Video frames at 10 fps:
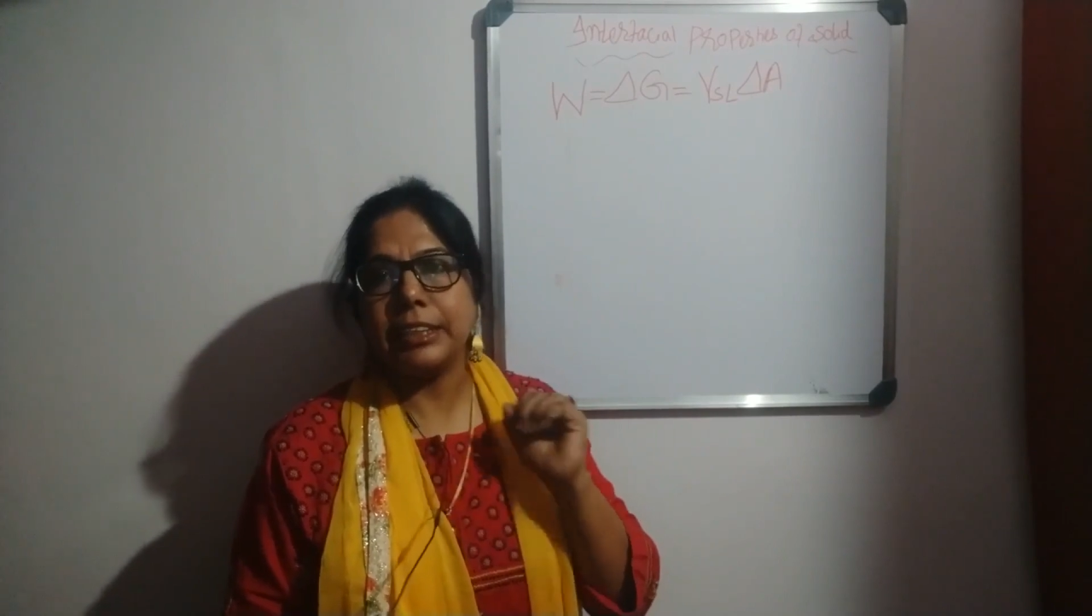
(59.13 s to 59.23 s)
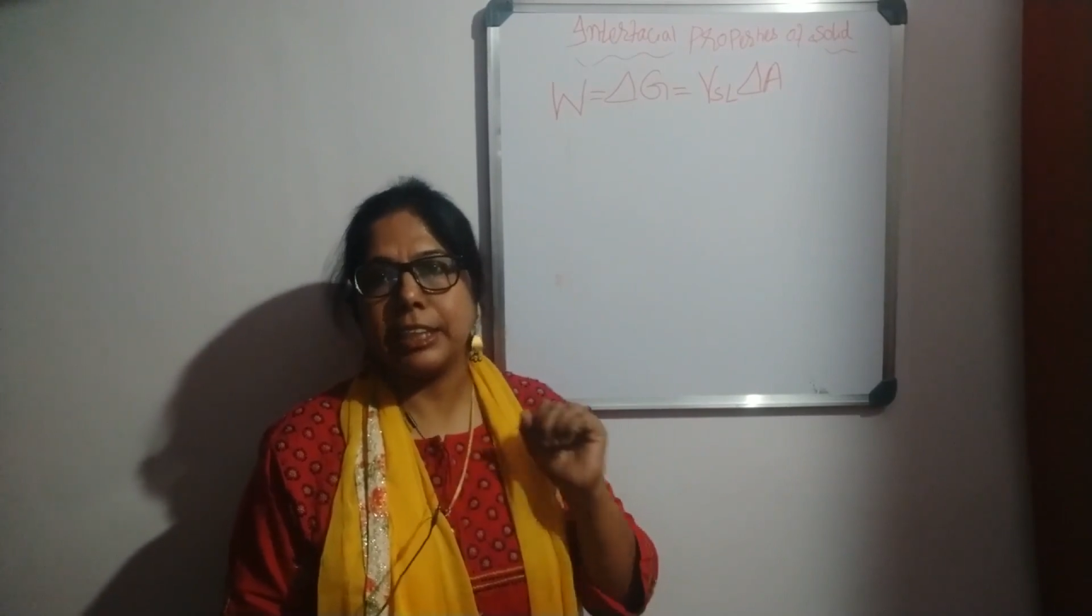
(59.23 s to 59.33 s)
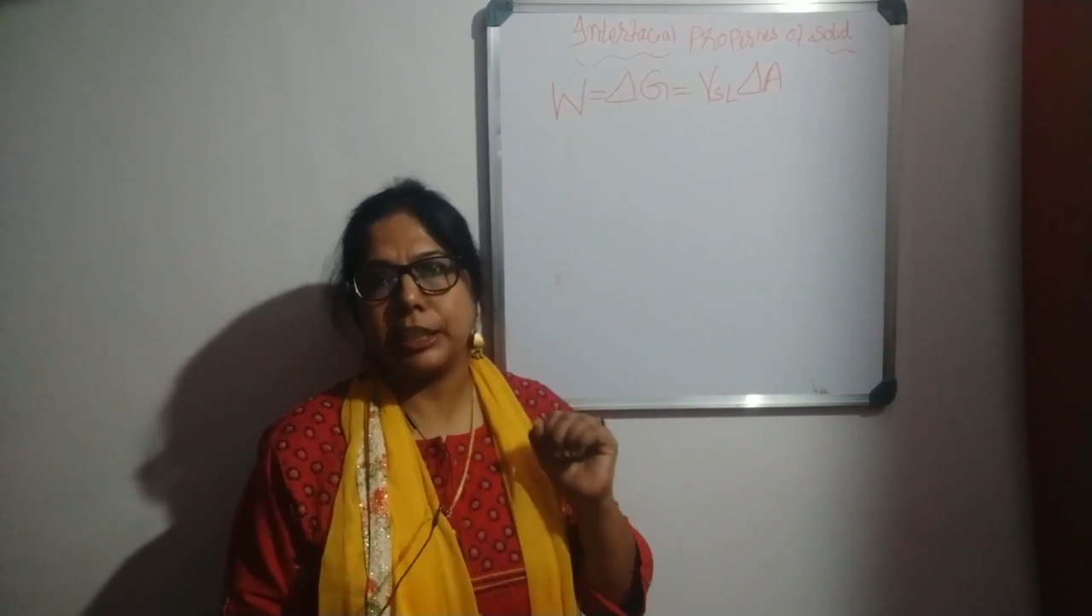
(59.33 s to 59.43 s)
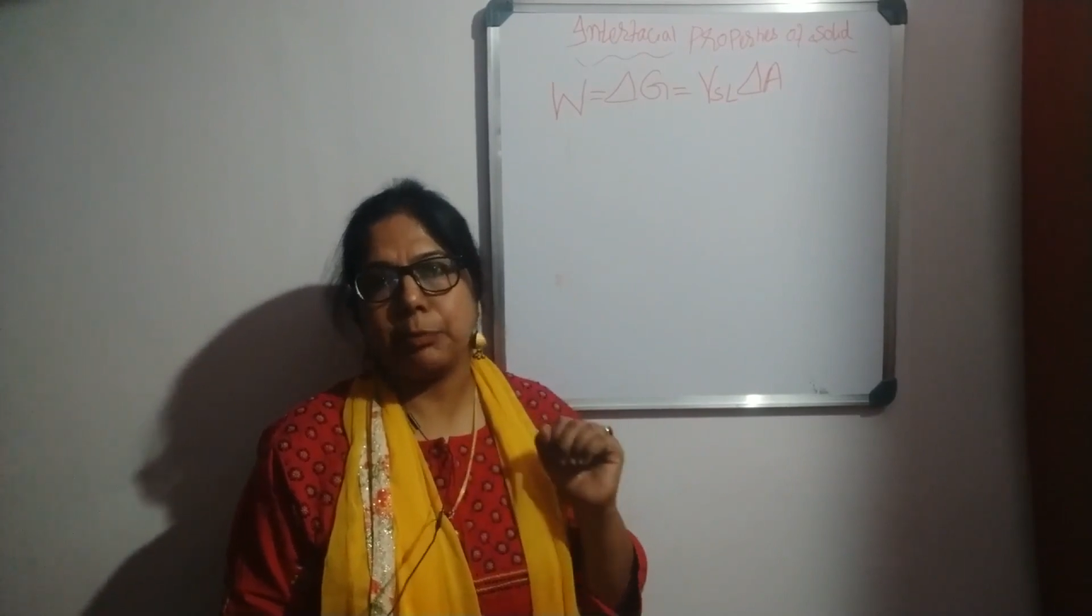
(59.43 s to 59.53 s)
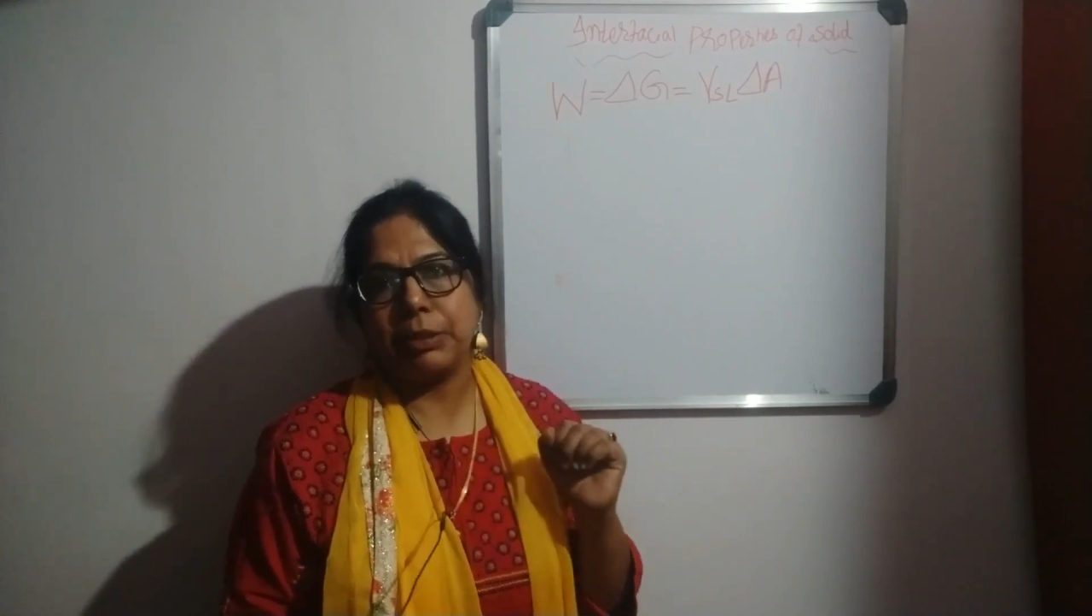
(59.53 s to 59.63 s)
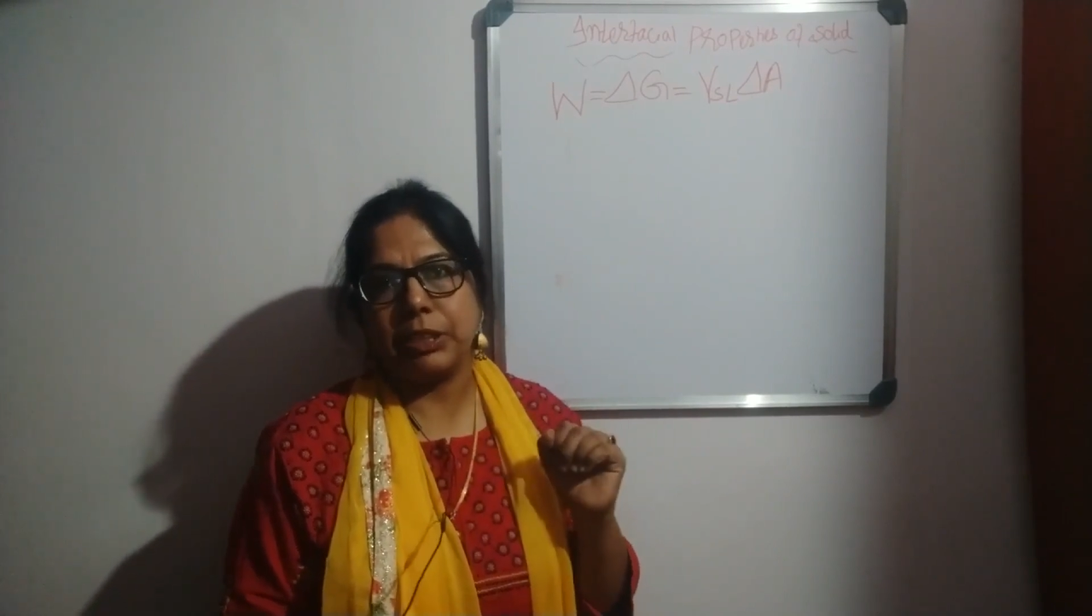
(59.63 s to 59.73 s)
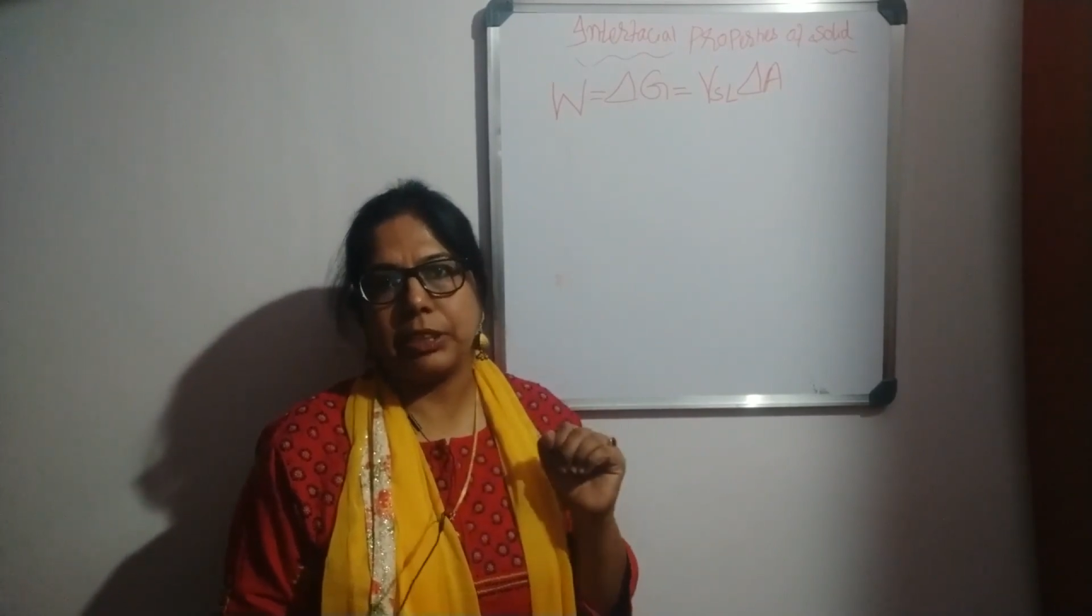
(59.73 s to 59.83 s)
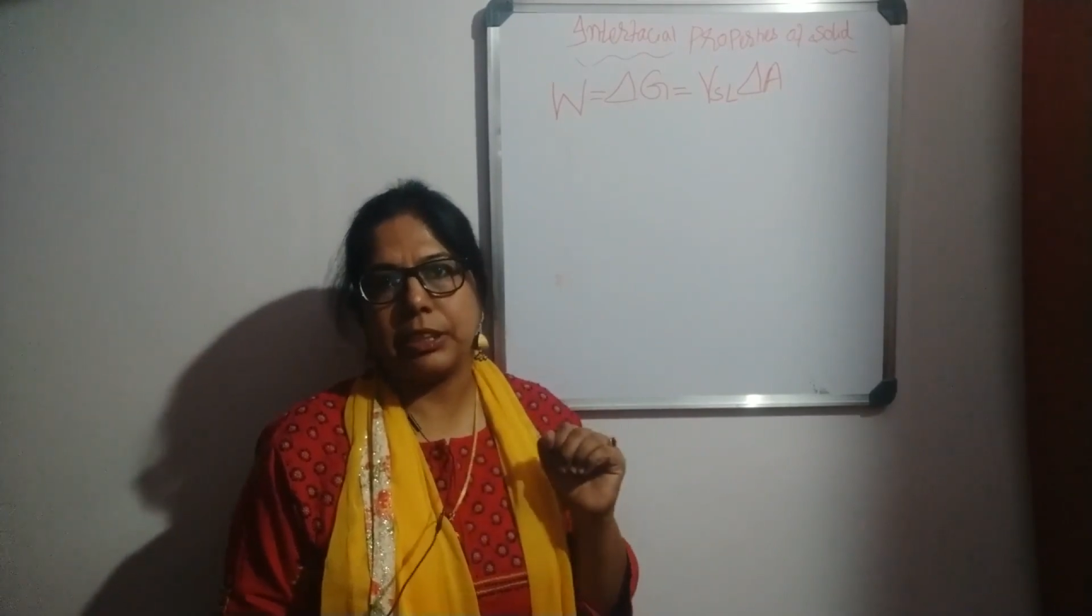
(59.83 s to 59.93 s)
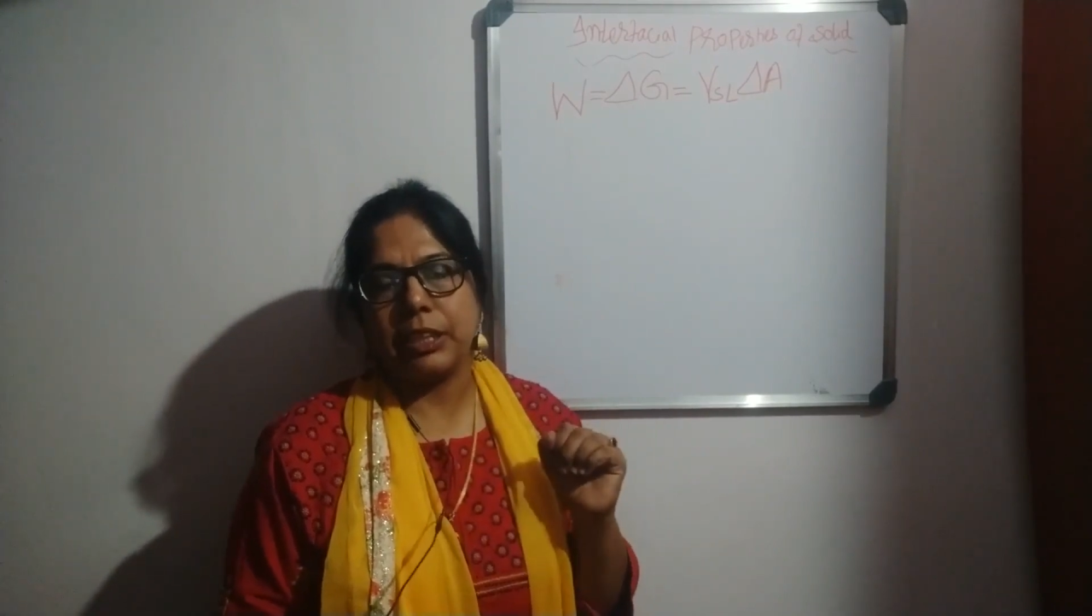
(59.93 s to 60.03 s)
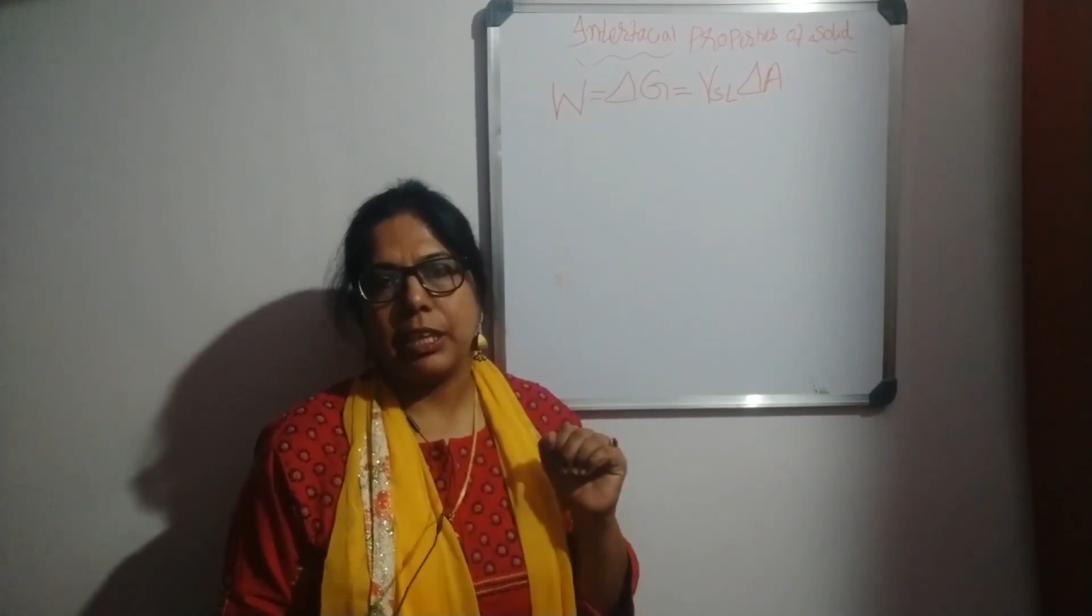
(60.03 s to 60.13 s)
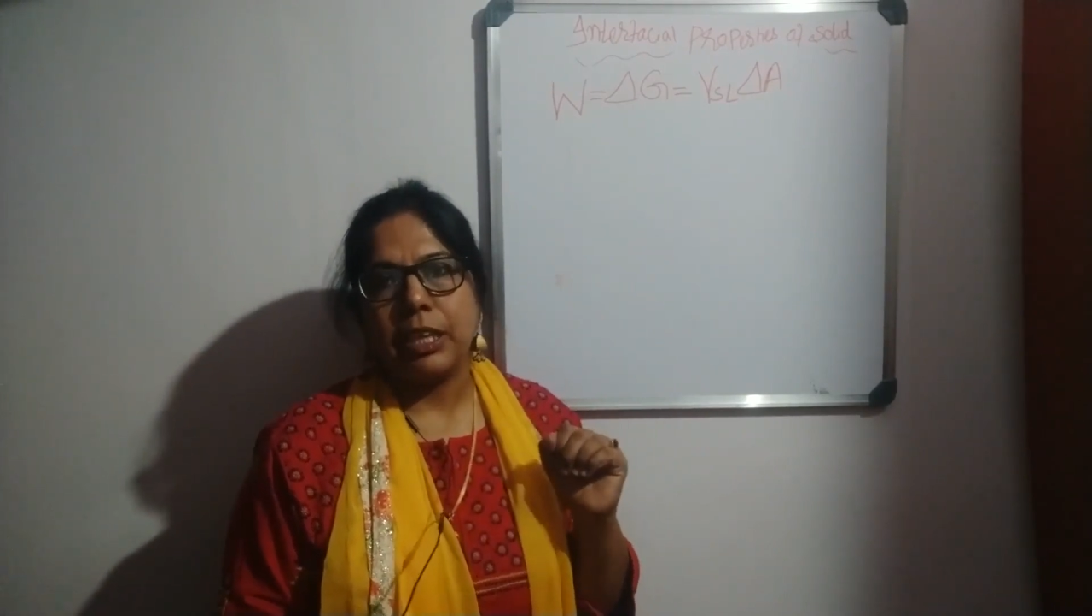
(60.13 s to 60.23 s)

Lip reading: suspension.